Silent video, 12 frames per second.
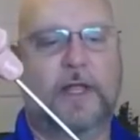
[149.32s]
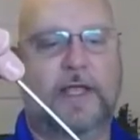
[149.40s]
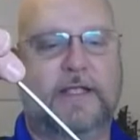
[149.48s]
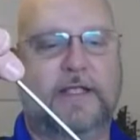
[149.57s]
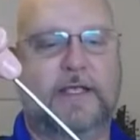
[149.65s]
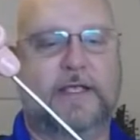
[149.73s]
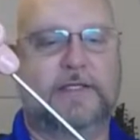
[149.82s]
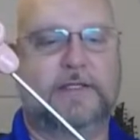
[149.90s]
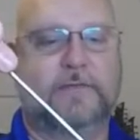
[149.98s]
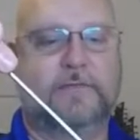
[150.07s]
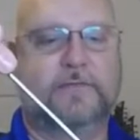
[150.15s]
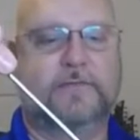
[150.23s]
like
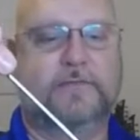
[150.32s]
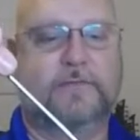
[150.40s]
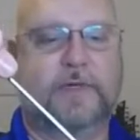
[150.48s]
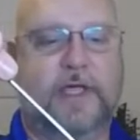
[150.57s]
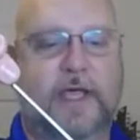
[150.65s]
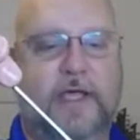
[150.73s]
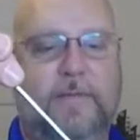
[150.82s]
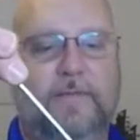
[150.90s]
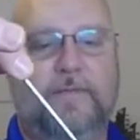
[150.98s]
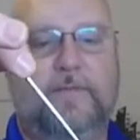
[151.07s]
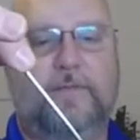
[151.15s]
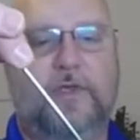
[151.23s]
this, okay?
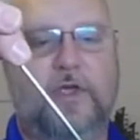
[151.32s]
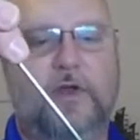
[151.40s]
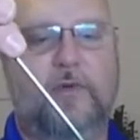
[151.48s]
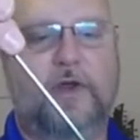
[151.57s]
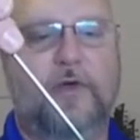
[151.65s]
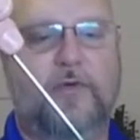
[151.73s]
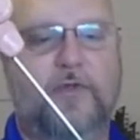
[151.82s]
You're going to want to go